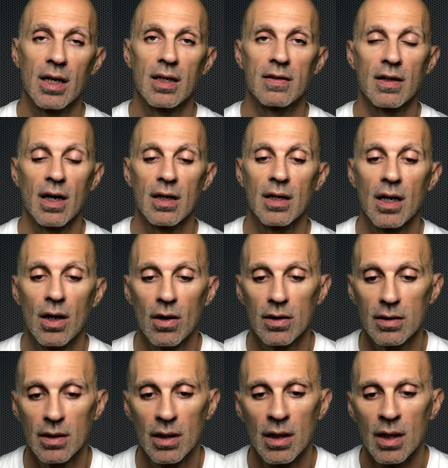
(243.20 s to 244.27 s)
a sunny,
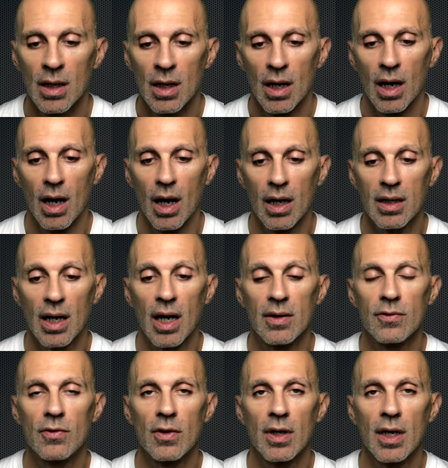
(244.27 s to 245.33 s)
hot
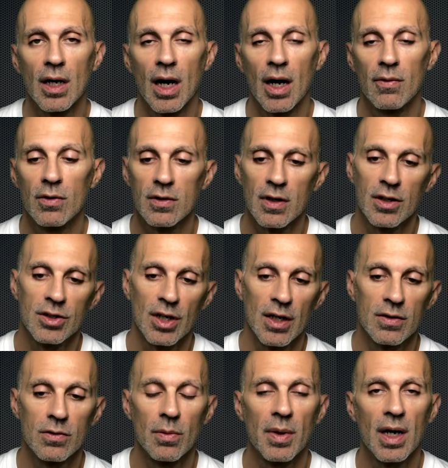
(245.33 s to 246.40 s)
country, I would
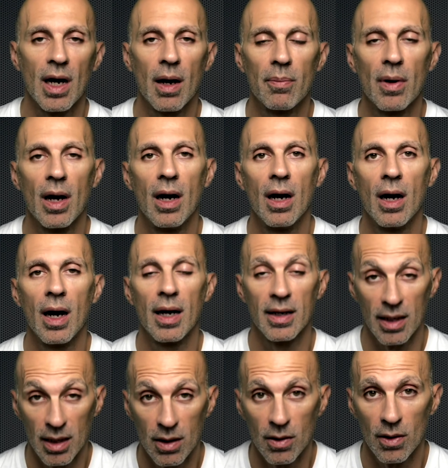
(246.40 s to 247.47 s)
suggest to pick up
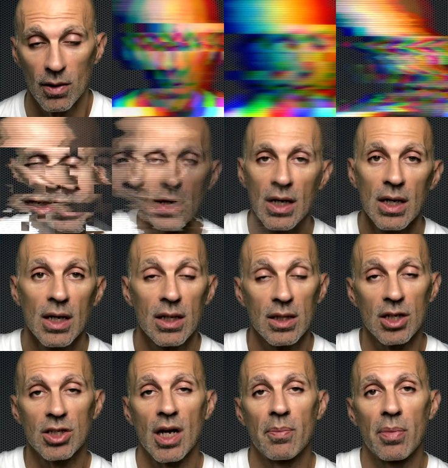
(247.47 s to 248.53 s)
another color. The
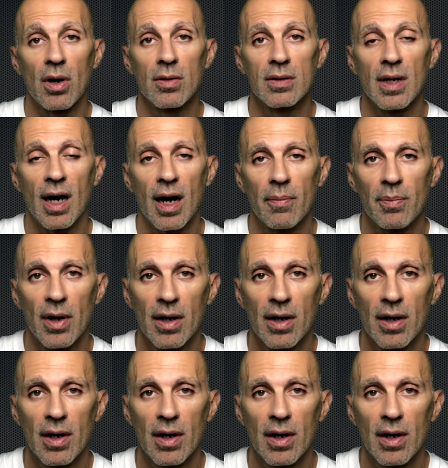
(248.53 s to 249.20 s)
shape of the upper